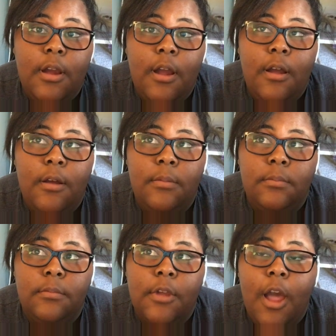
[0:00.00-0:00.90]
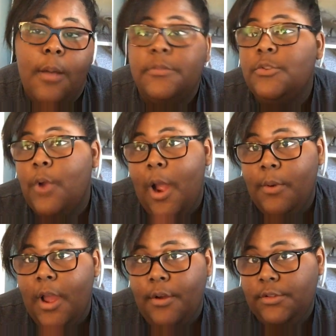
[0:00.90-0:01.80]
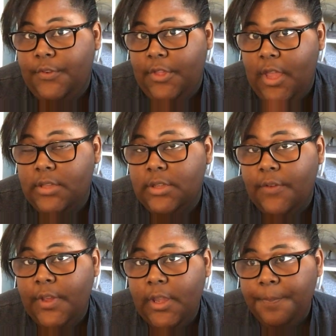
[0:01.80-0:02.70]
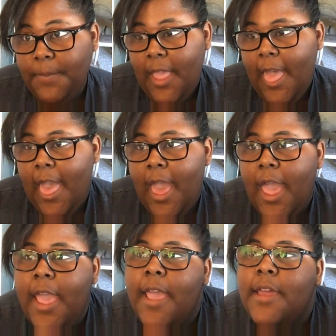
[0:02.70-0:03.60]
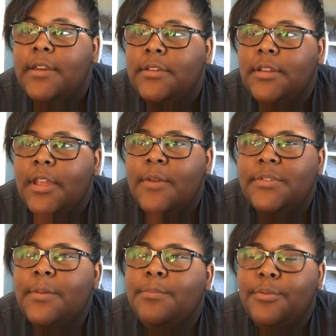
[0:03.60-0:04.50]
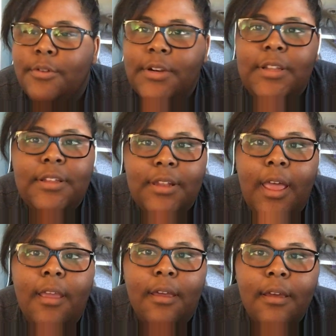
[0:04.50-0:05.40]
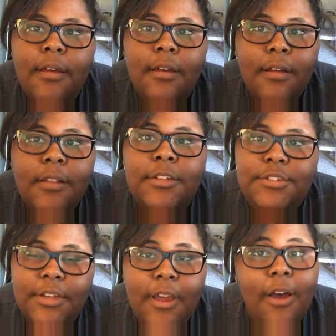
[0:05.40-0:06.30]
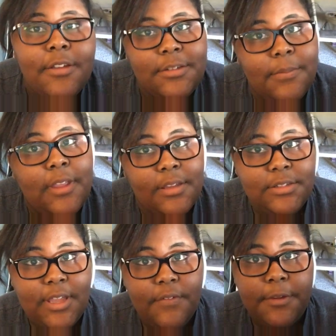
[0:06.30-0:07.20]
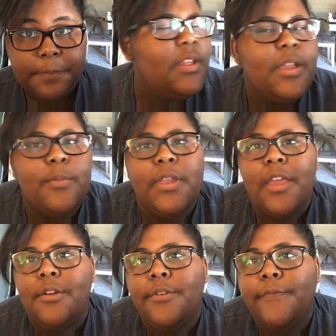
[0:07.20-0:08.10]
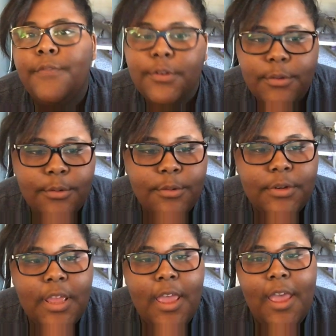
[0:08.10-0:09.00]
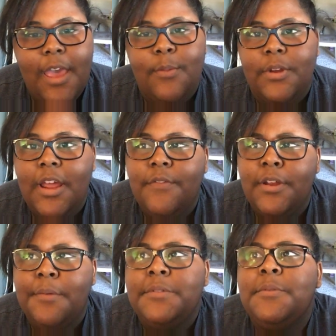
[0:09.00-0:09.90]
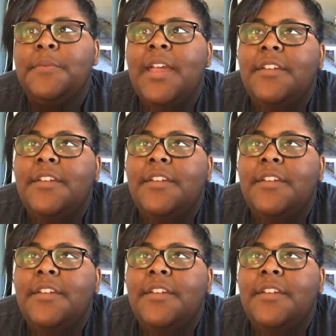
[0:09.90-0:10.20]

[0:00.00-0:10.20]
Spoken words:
come to our house for Thanksgiving, and it was a pretty like legit awesome Thanksgiving. Like we ate all the food and whatever. It was when we